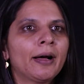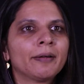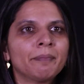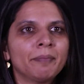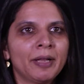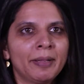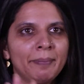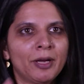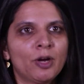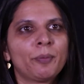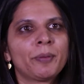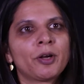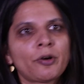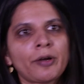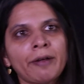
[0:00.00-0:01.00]
They may
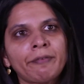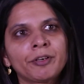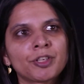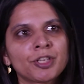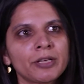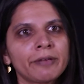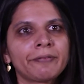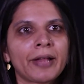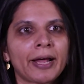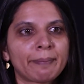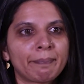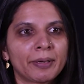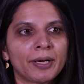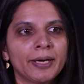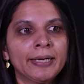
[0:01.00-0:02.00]
or may not have achieved
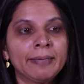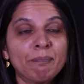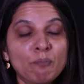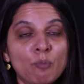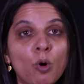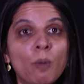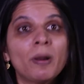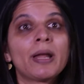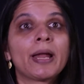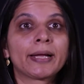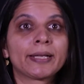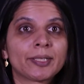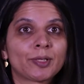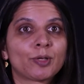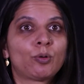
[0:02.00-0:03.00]
that, but it
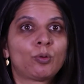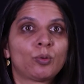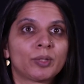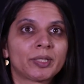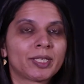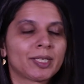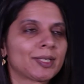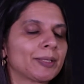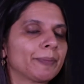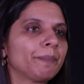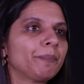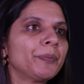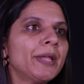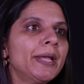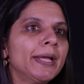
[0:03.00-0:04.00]
mobilized the whole
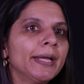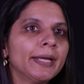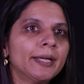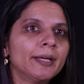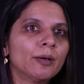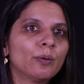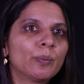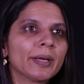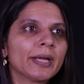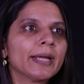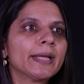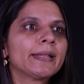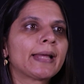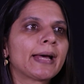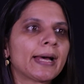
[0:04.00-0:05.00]
system in a
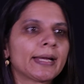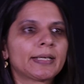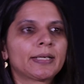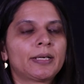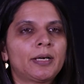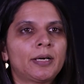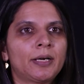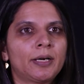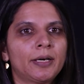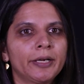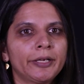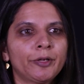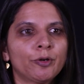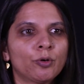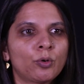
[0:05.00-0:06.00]
way that,
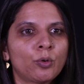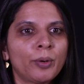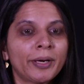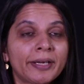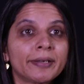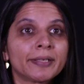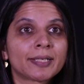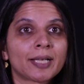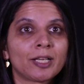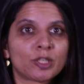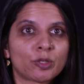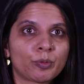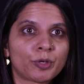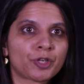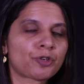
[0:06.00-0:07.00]
quick
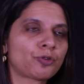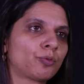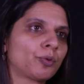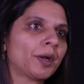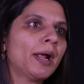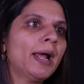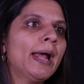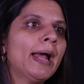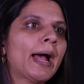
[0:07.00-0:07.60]
results were shown.